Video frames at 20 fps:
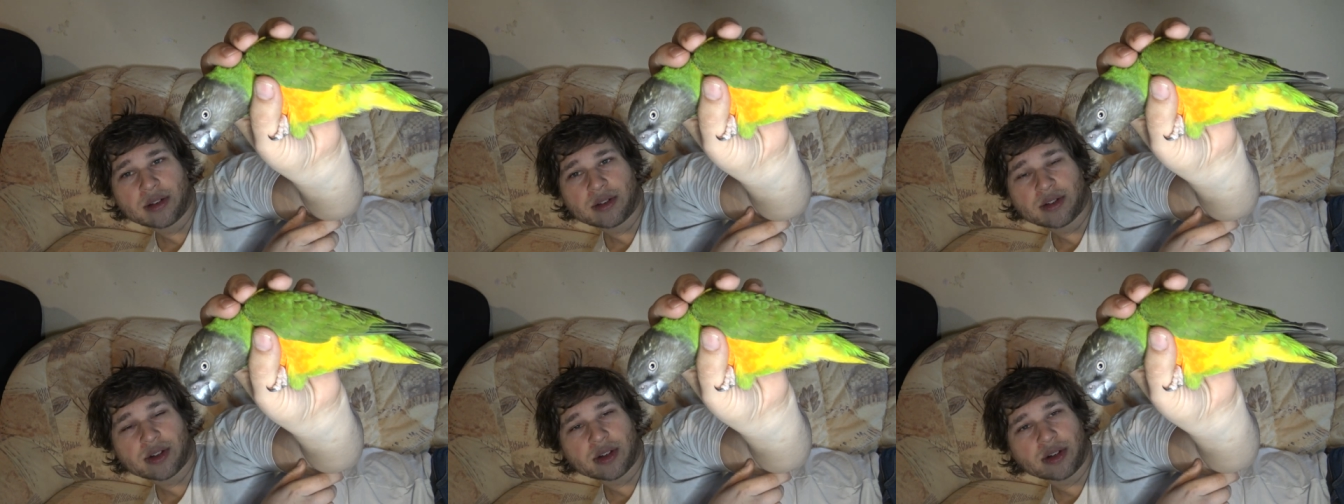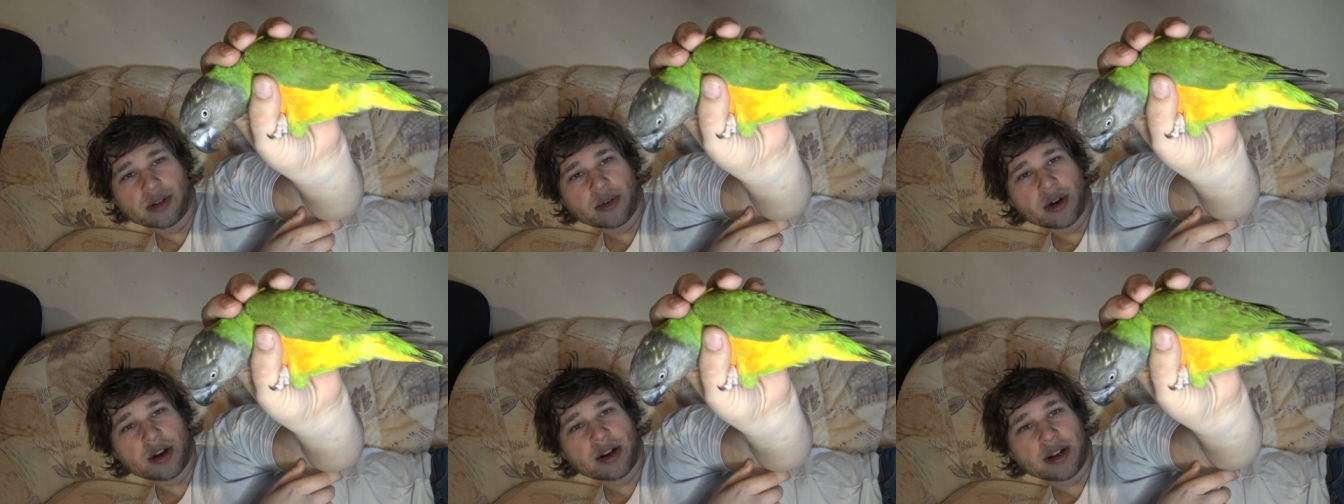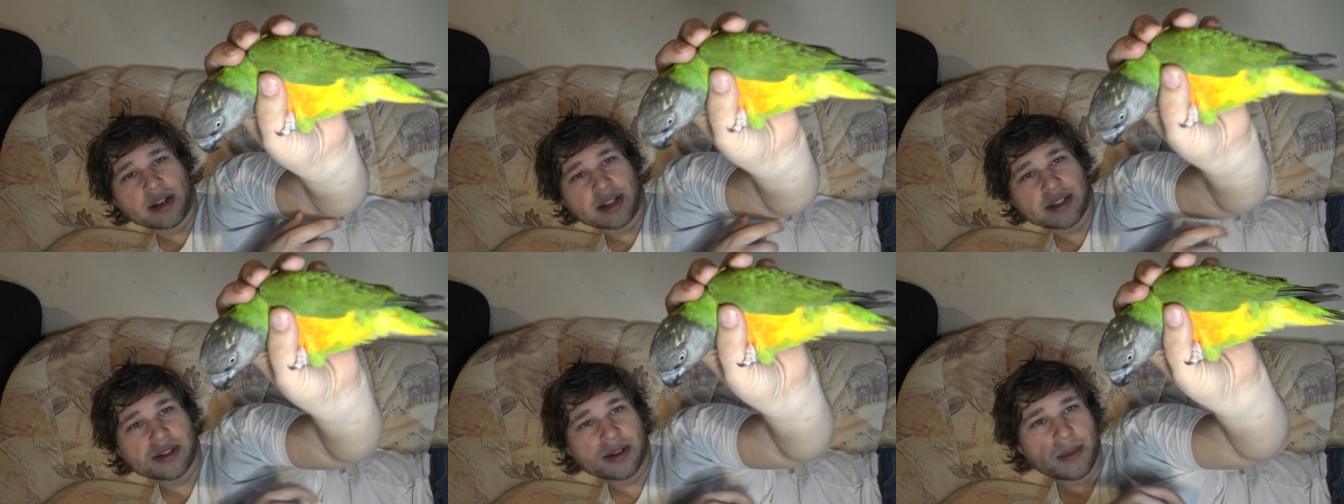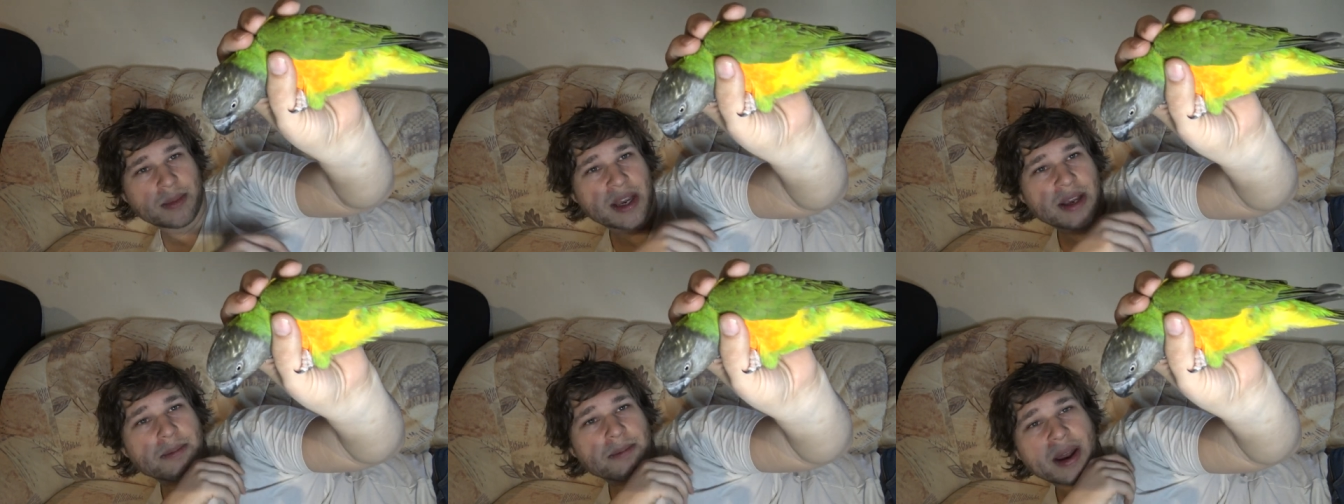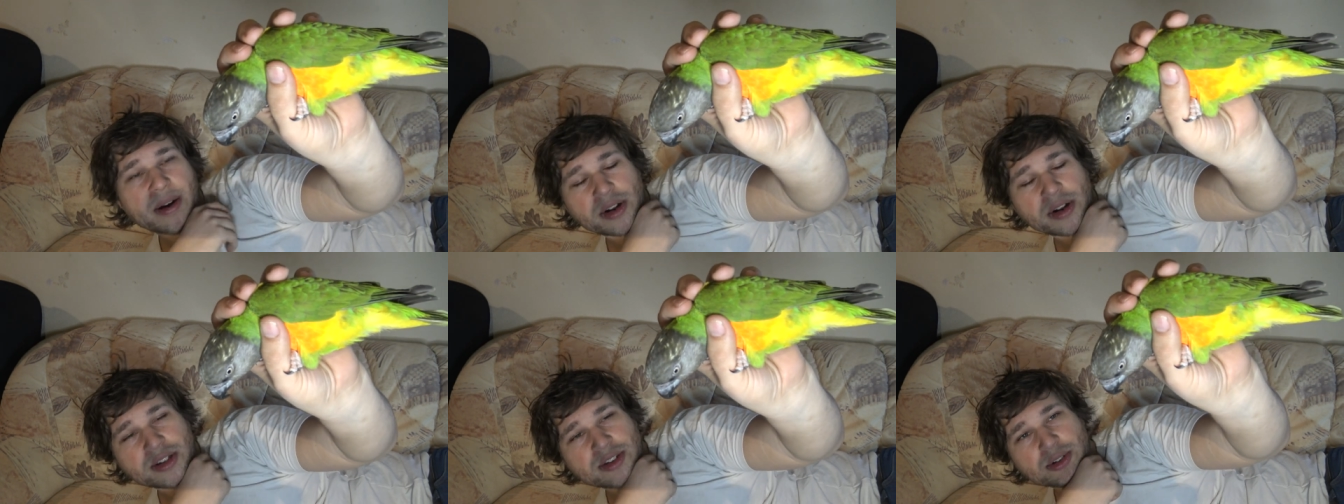So we're, uh, let's make
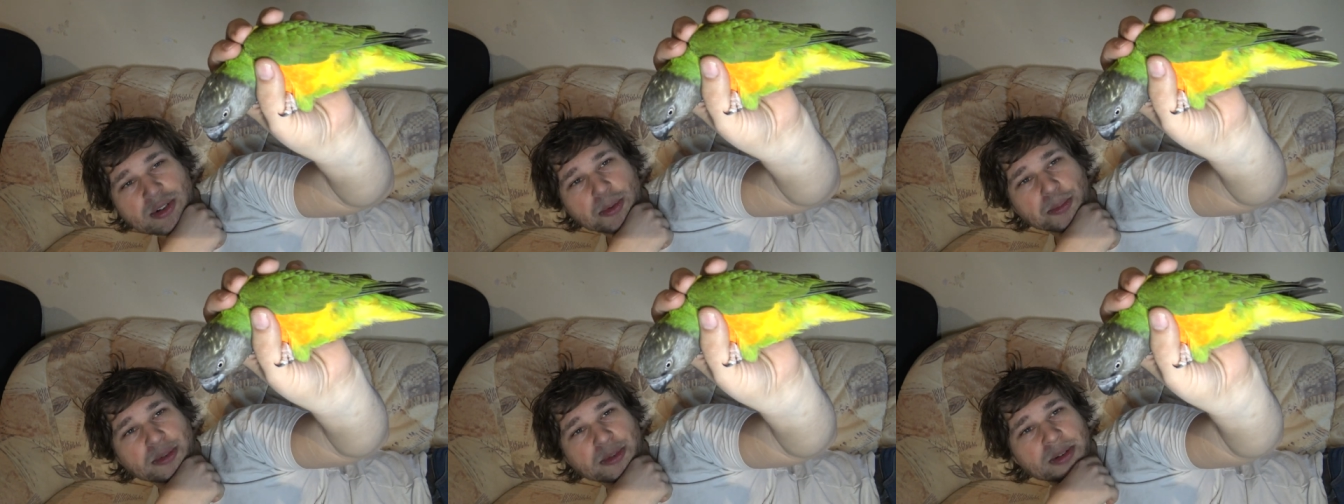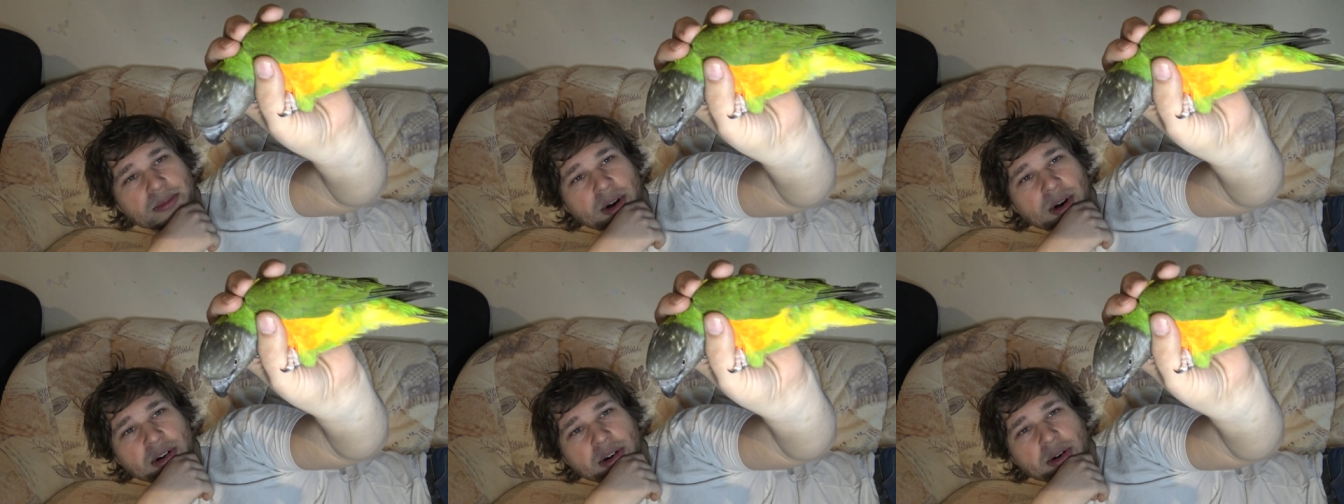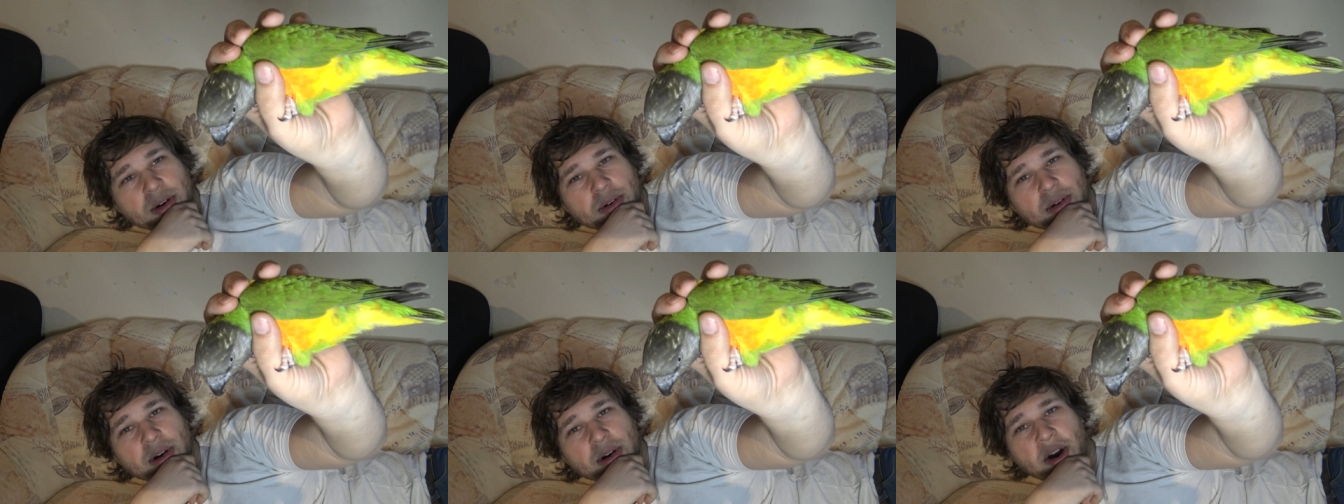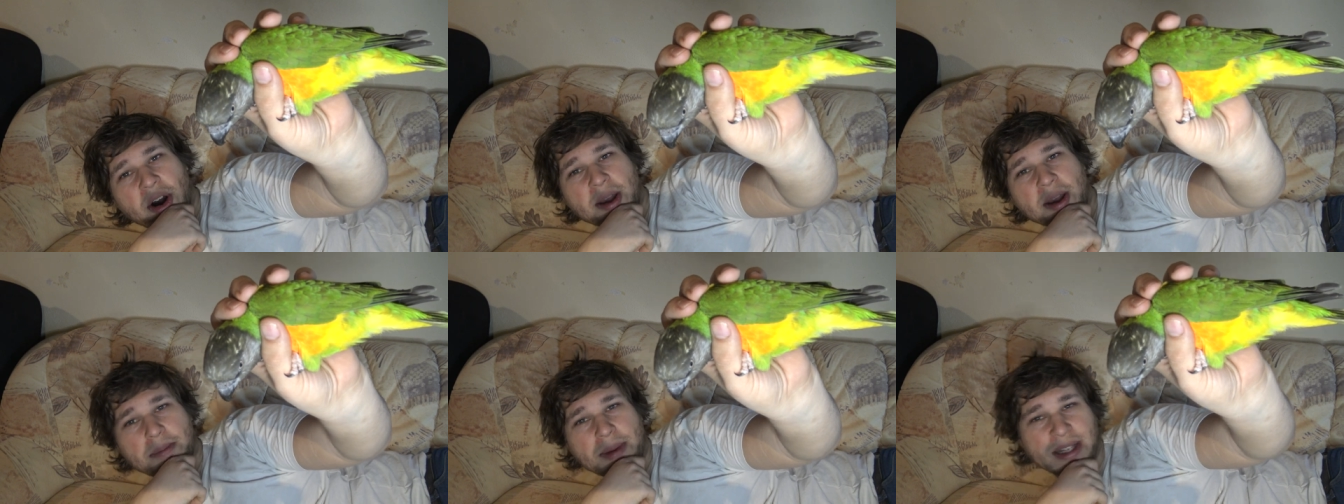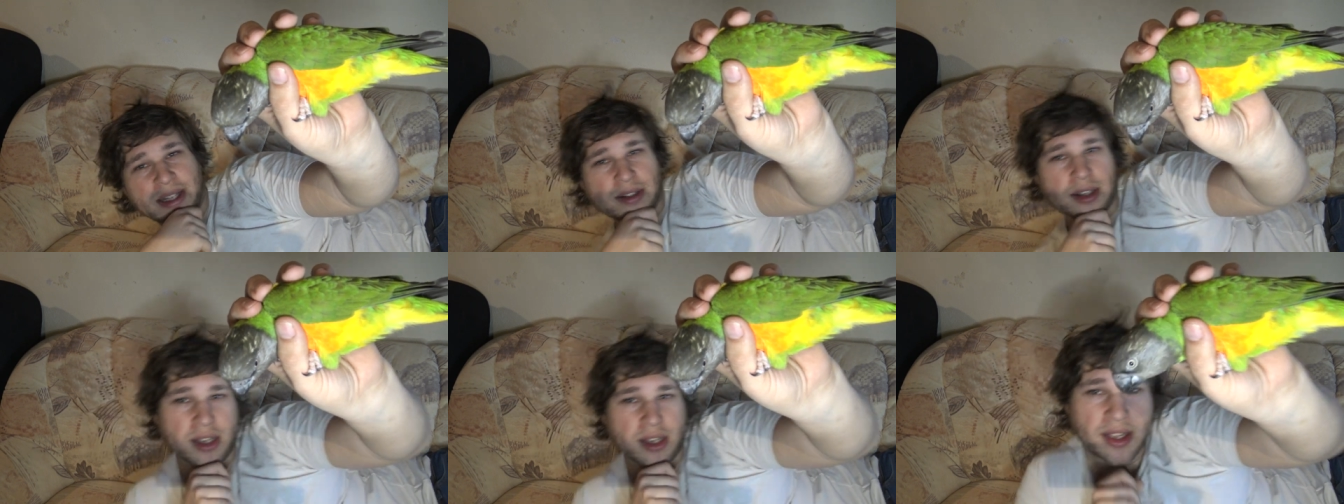parrot soup tomorrow. Oh, I
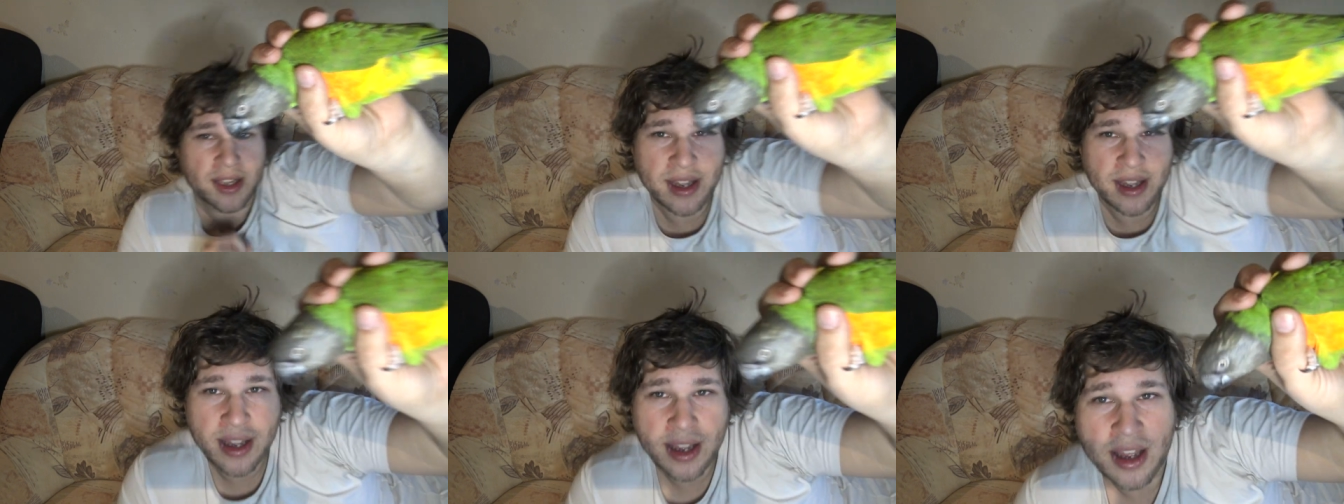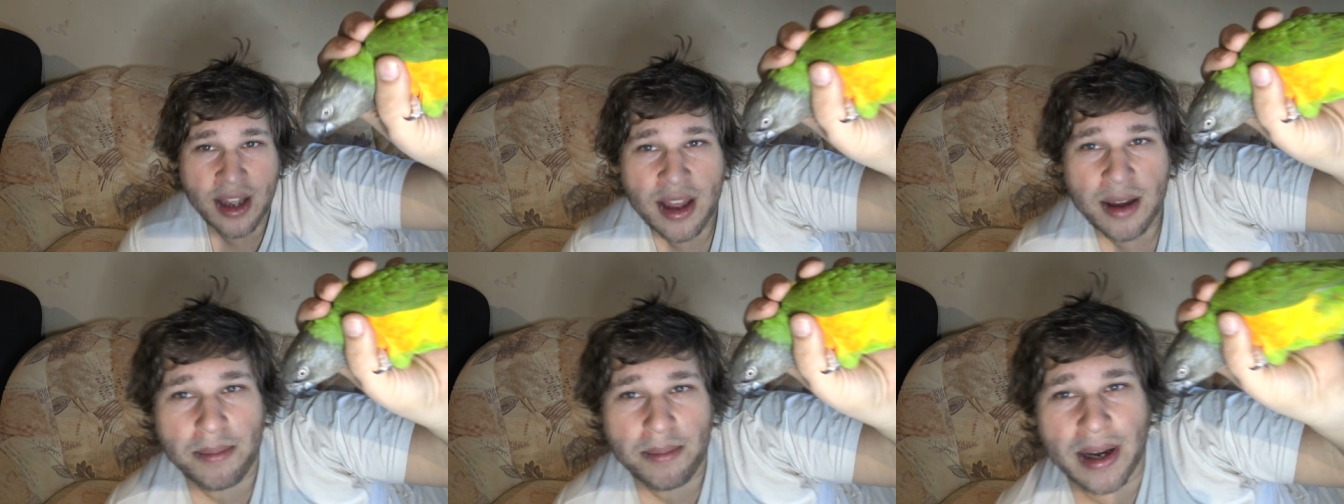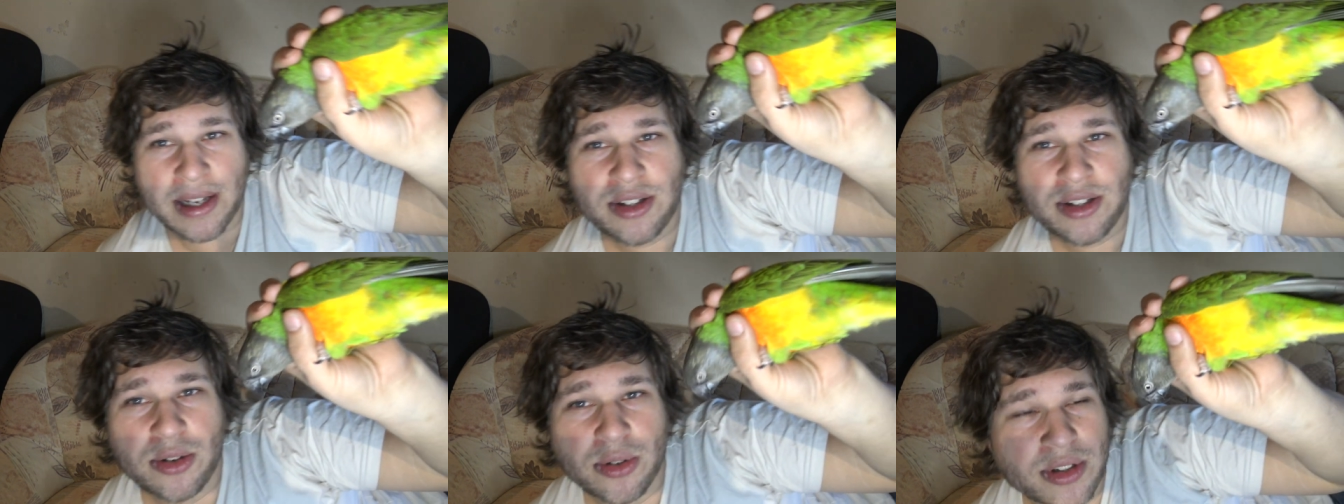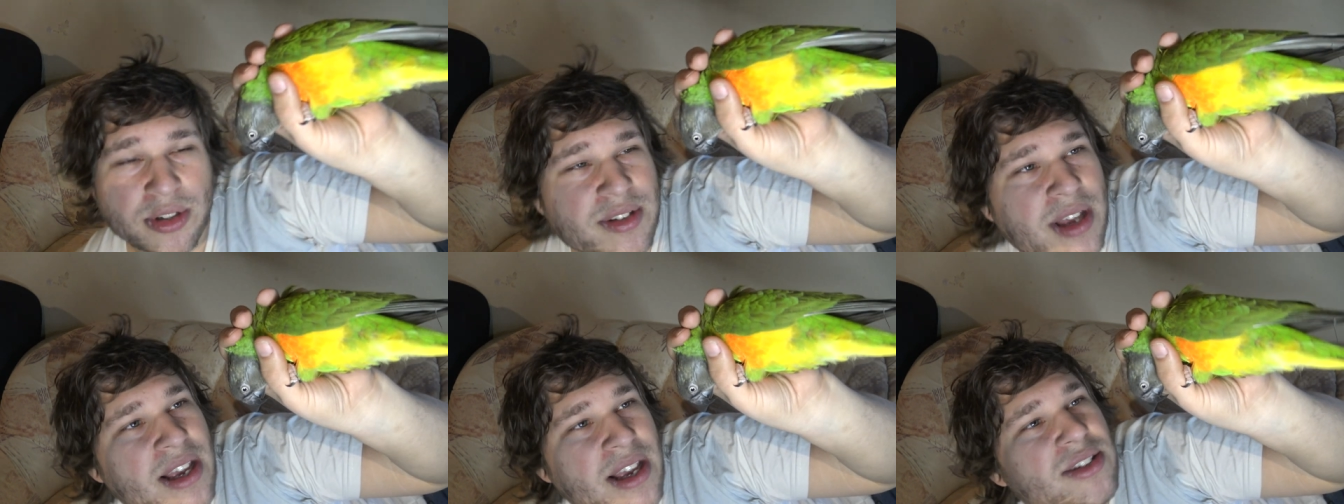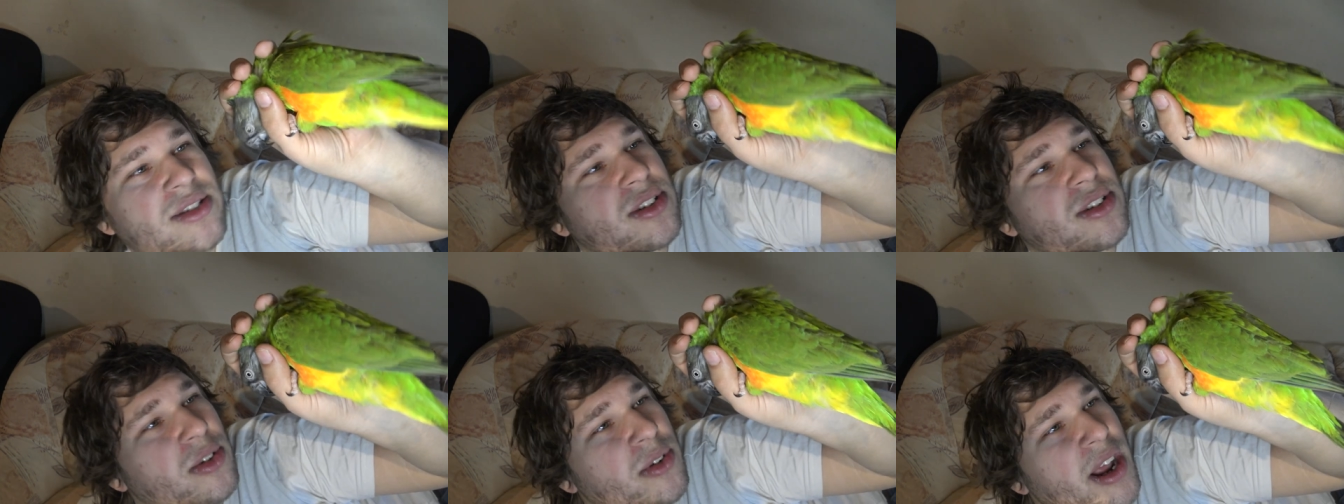bet, I bet you'll
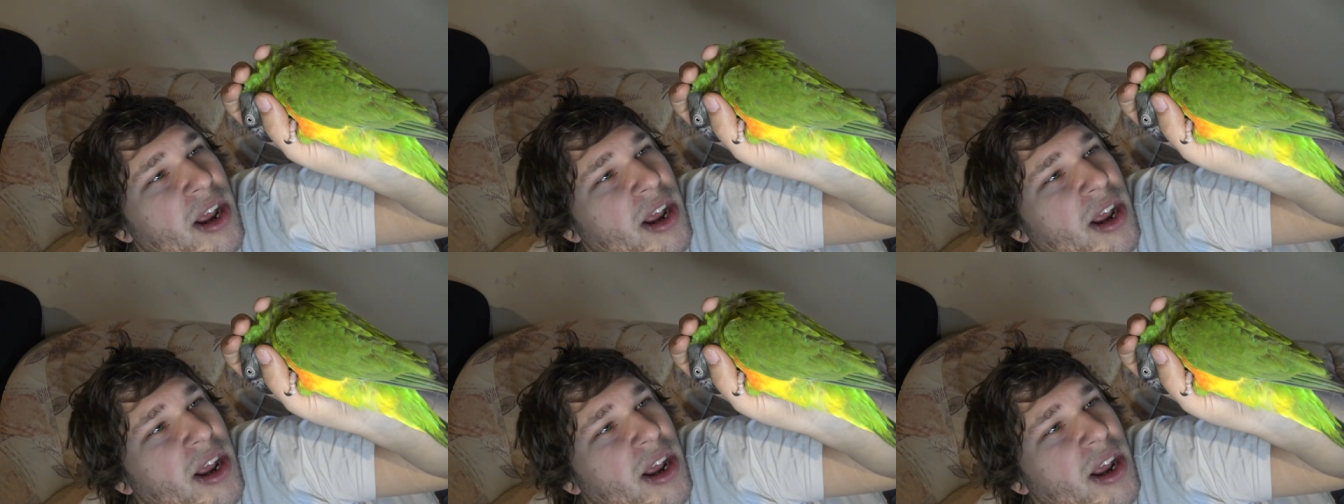taste